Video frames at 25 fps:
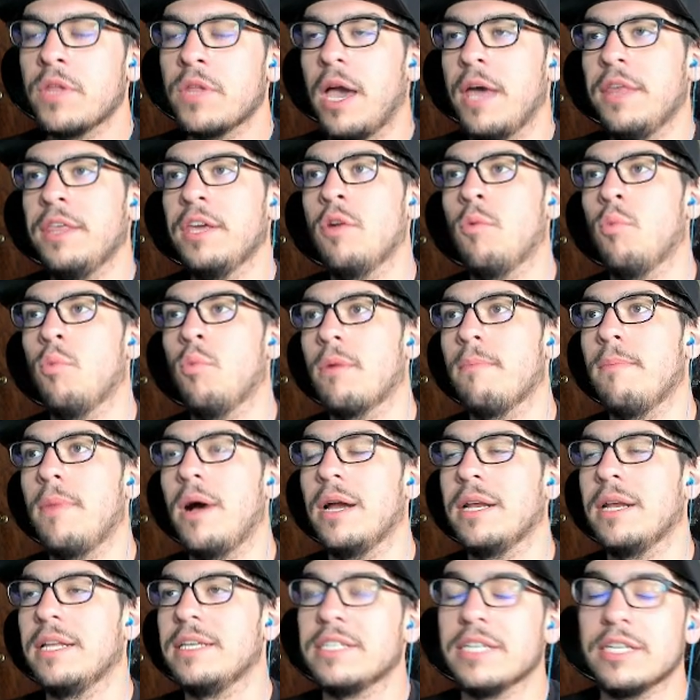I think
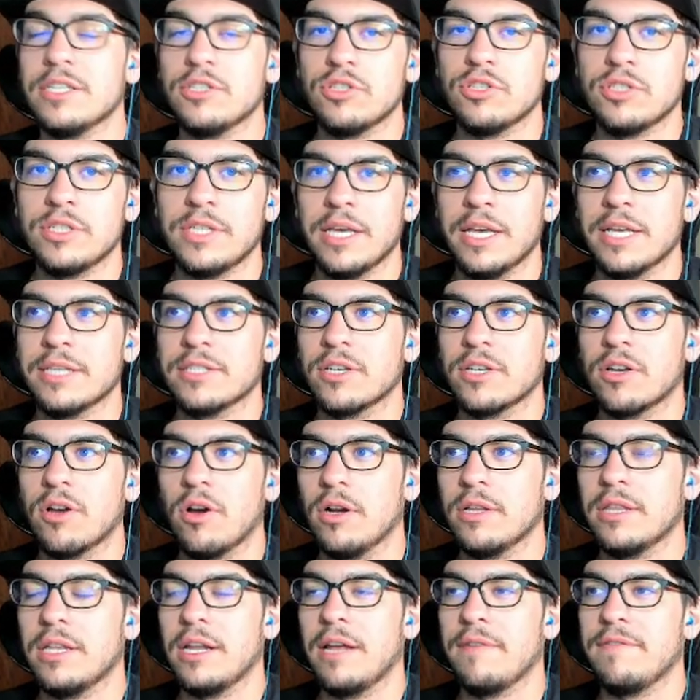Wormmon is interesting. It's a
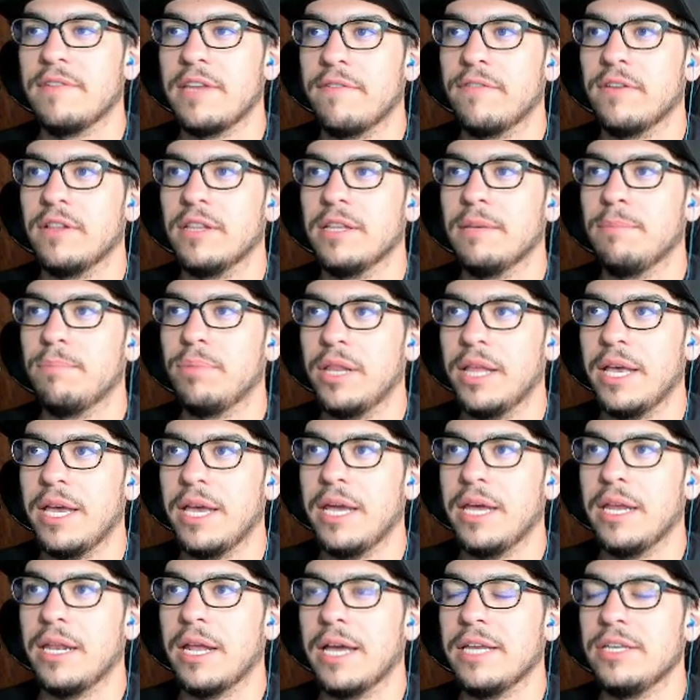card that I've definitely
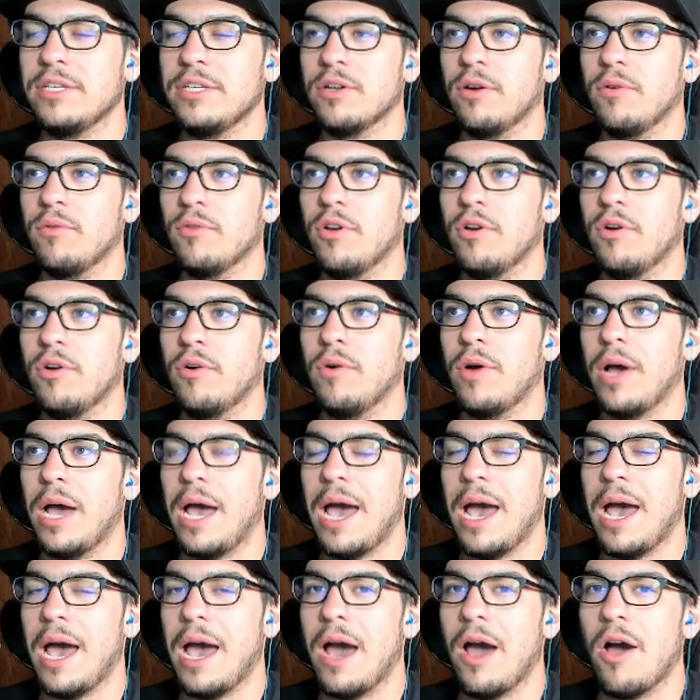played. I don't know
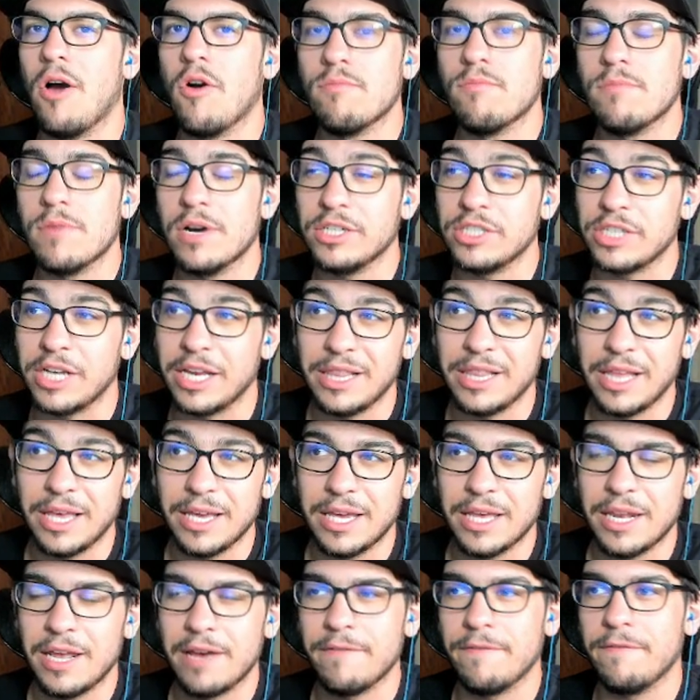how much I like
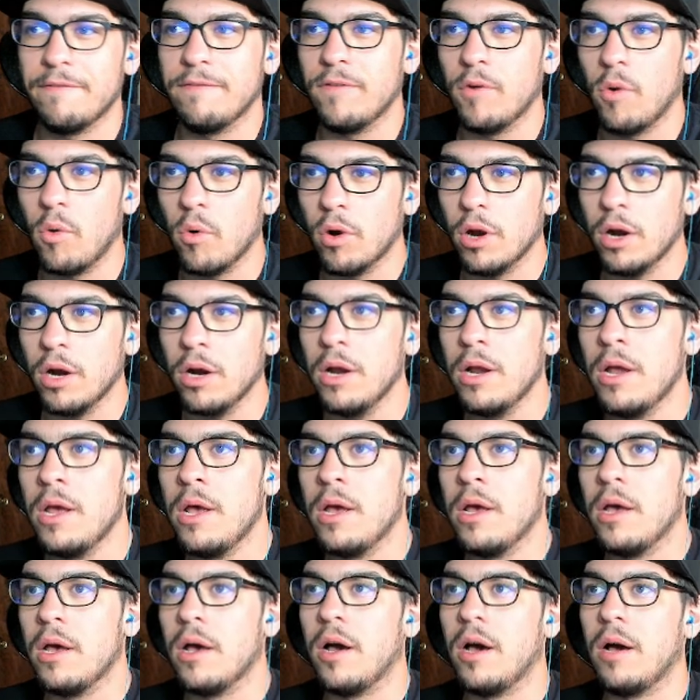it at 4.
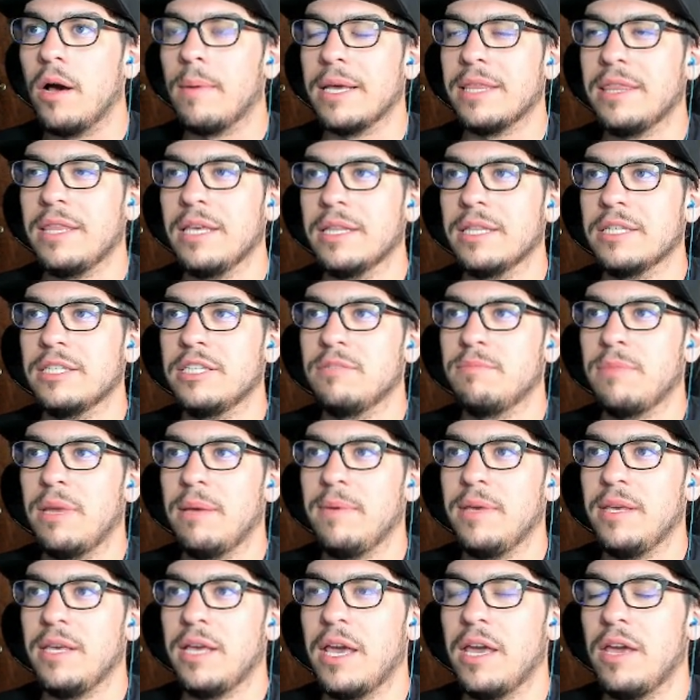I think this is
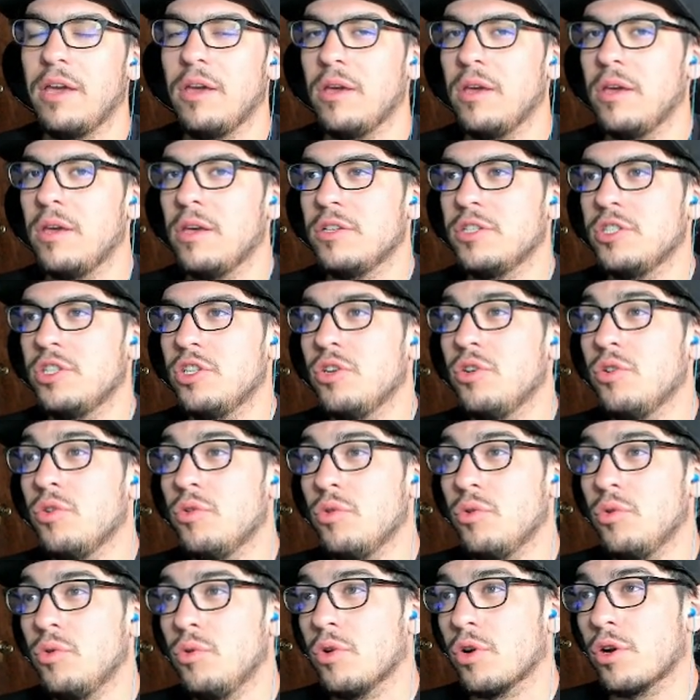maybe a
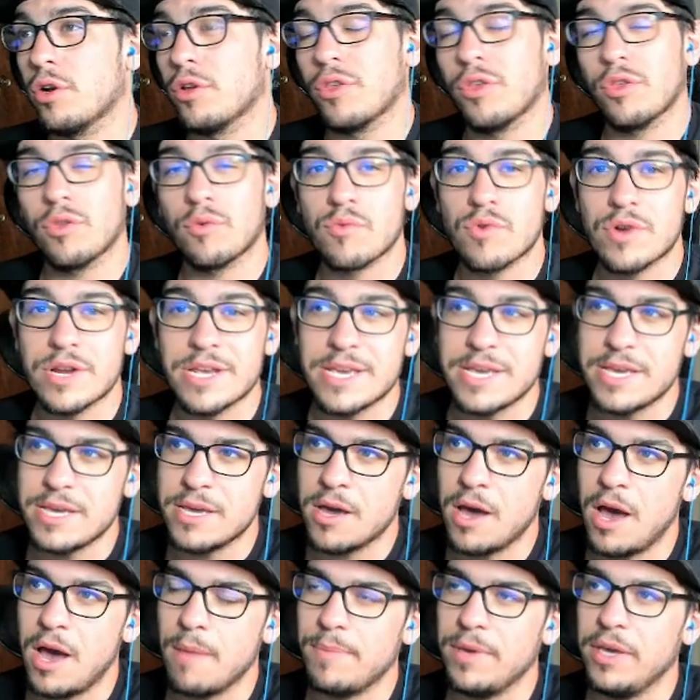2 or 3
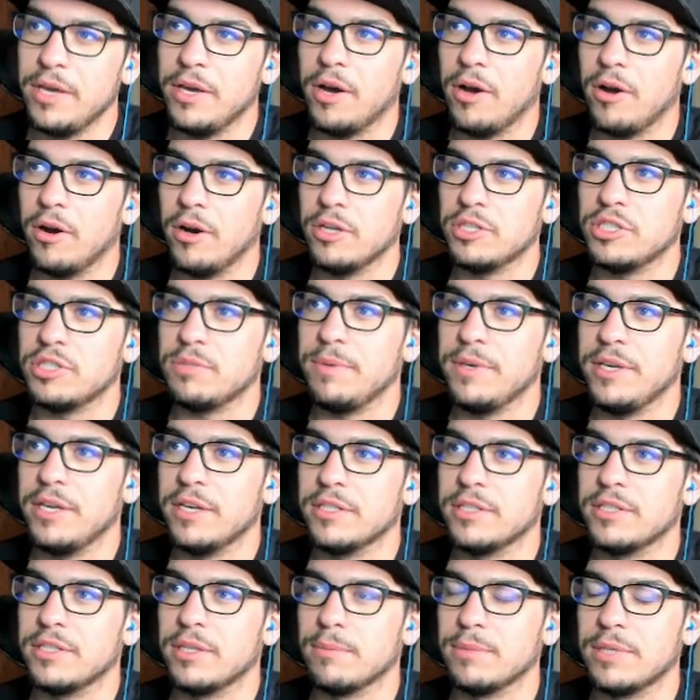copy card, just
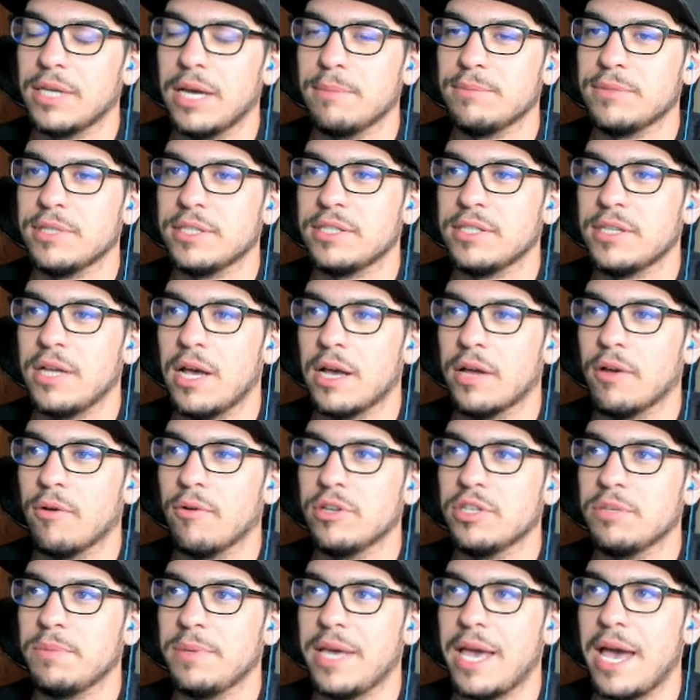because sometimes it's not
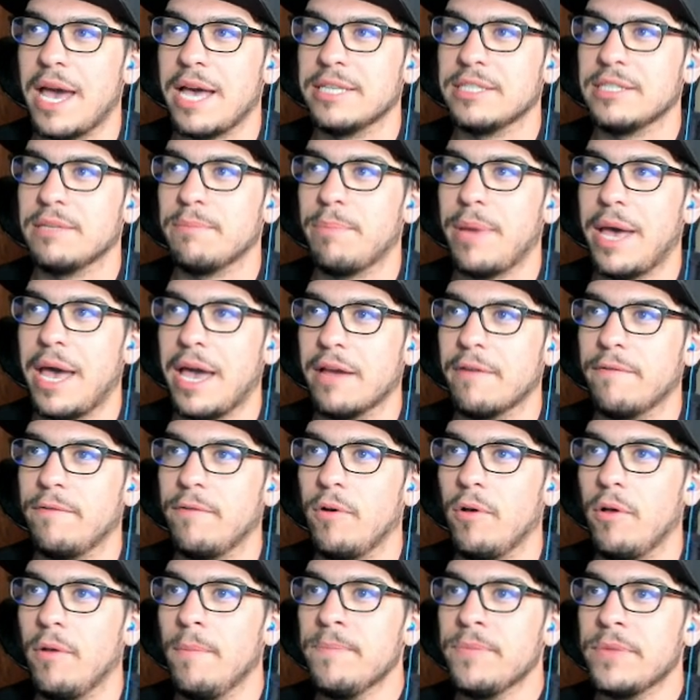going to be as
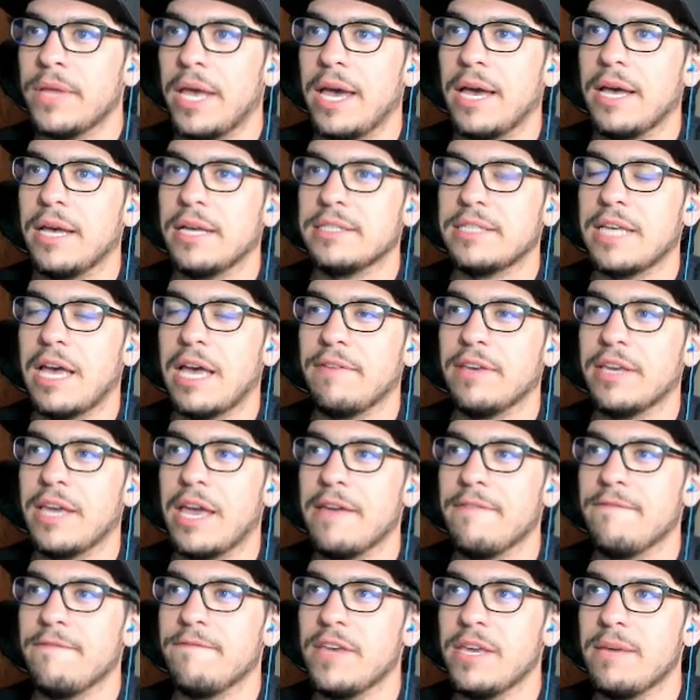impactful as having
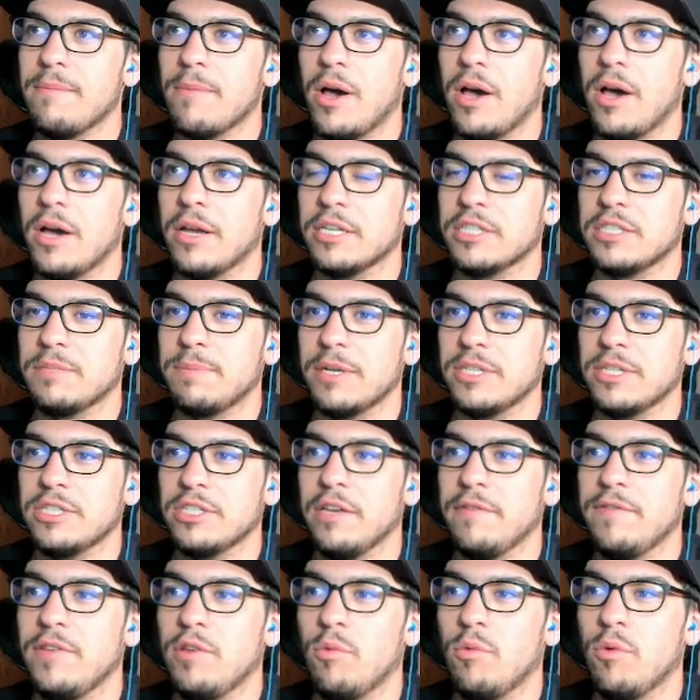a Vmon, especially
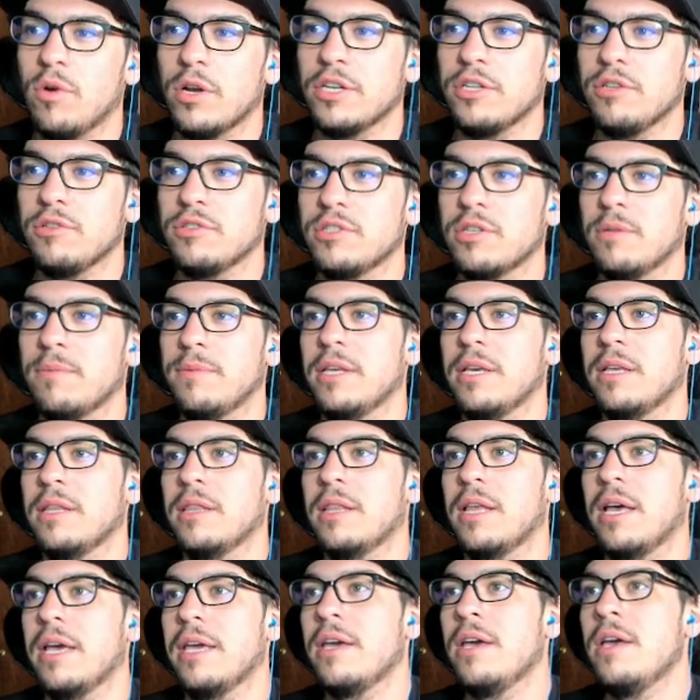if you want to do something
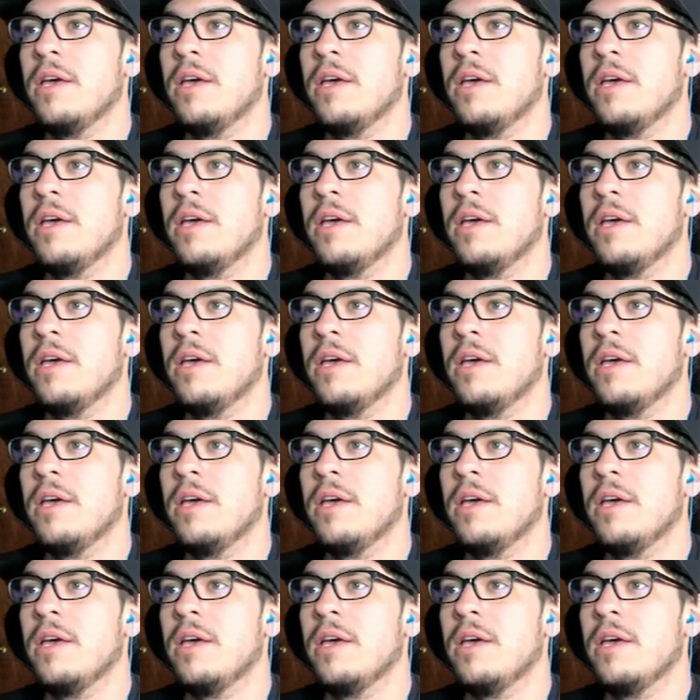like